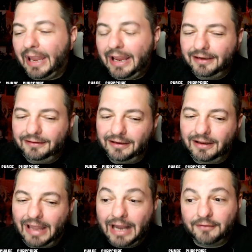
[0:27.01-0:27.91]
And
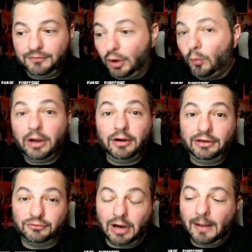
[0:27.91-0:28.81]
uh, out of nowhere,
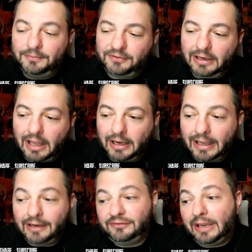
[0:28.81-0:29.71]
it drops. And I
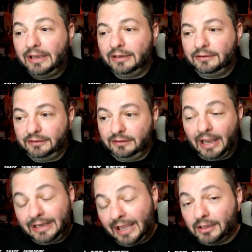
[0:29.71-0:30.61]
got to say, it,
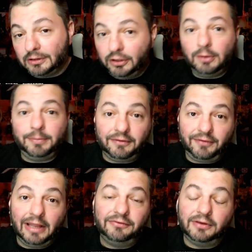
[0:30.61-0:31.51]
I got a little bit of
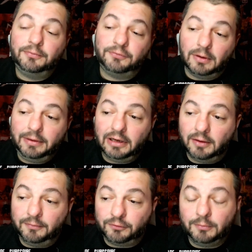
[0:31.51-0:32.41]
a heads up from it,
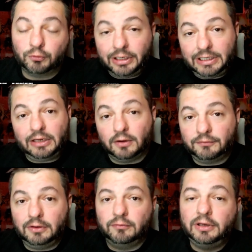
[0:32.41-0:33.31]
uh, from Ricky, our
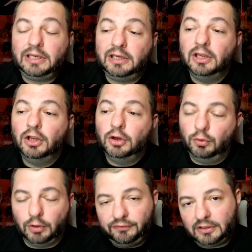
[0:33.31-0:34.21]
friend Ricky,
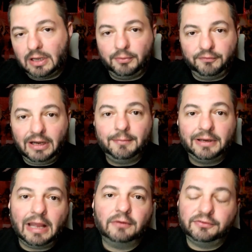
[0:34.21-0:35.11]
who runs a couple Venom
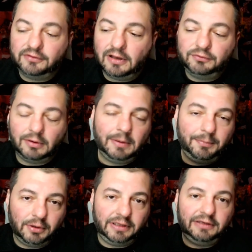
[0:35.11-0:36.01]
accounts and stuff. So I'm going
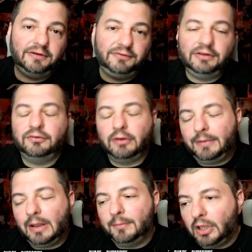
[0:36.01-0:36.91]
to put a link to his Instagram
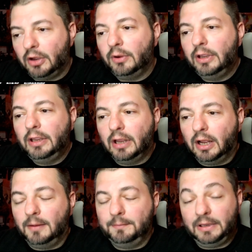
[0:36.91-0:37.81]
down below.
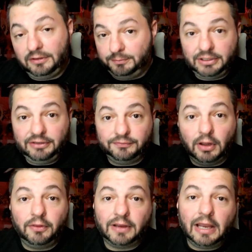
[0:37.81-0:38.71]
Um, and please
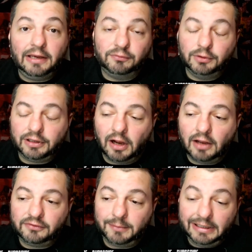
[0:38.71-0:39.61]
follow the guy. He's really
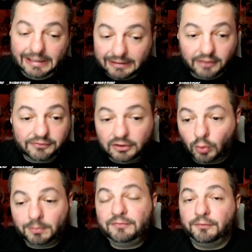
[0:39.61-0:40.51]
awesome. And he doesn't
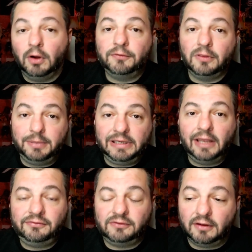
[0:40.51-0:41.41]
normally fall for the B
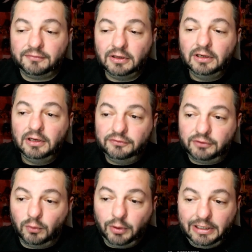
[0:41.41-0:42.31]
S stuff.
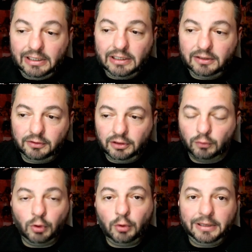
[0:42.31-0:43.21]
So when he, you
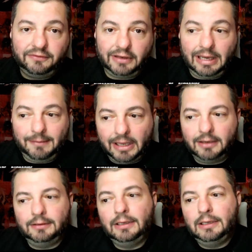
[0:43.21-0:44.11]
know, wrote me and said, hey,
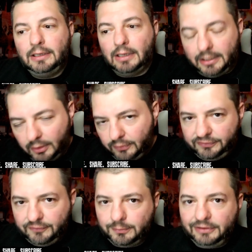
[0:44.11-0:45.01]
man, I know
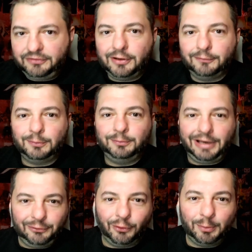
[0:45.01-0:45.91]
this information comes from
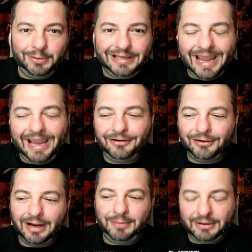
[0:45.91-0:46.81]
Daniel R P K, and you're
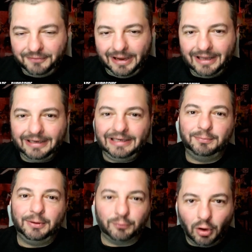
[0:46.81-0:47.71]
not a big fan, and he's
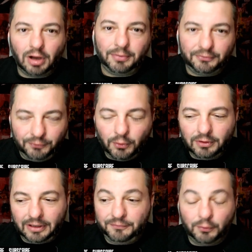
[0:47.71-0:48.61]
been wrong
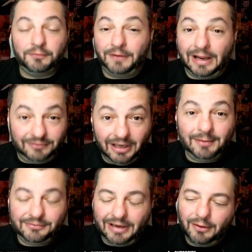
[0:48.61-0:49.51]
before, like four or five
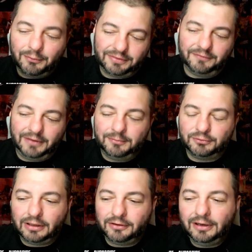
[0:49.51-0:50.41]
times now with the Venom
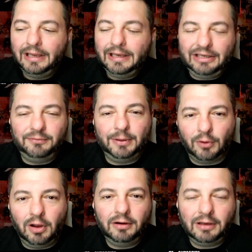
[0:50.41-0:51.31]
trailer. He's been
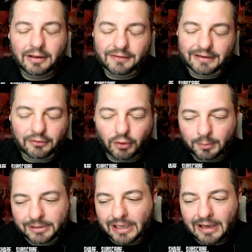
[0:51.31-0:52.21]
wrong, uh, the Daniel R
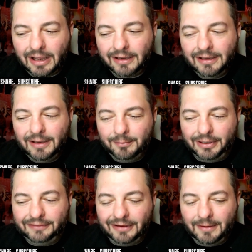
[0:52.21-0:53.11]
P K guy.
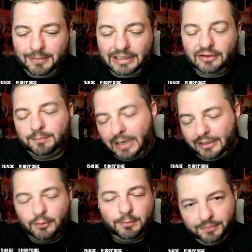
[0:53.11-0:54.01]
But, um, but he goes, I
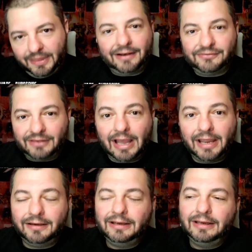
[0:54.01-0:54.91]
know that
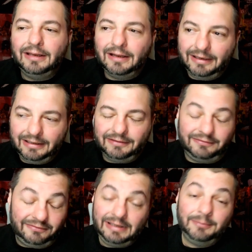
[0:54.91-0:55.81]
aside, it
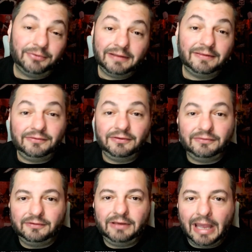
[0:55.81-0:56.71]
seems like this
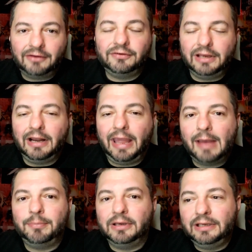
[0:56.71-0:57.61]
is actually going to
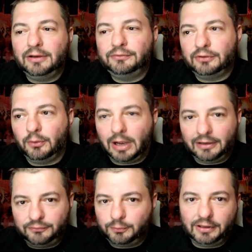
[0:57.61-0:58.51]
happen. He goes, so I
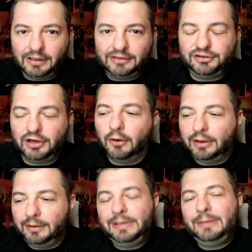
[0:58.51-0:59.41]
just wanted to let you know.
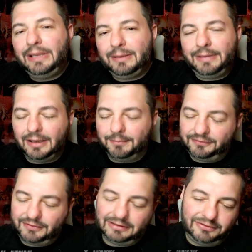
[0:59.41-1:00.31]
And me being me, I'm
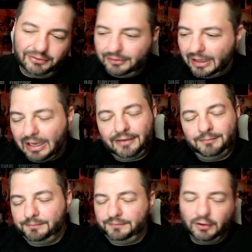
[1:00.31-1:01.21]
just like, dude,
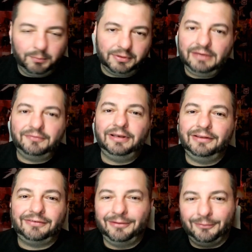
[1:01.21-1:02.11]
I don't believe in
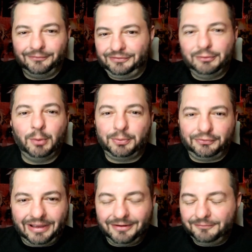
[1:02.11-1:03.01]
this. I don't zero
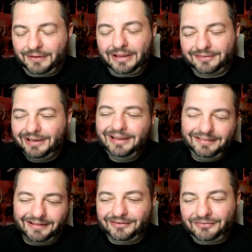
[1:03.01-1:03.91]
percent faith
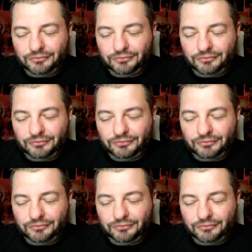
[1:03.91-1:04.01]
that this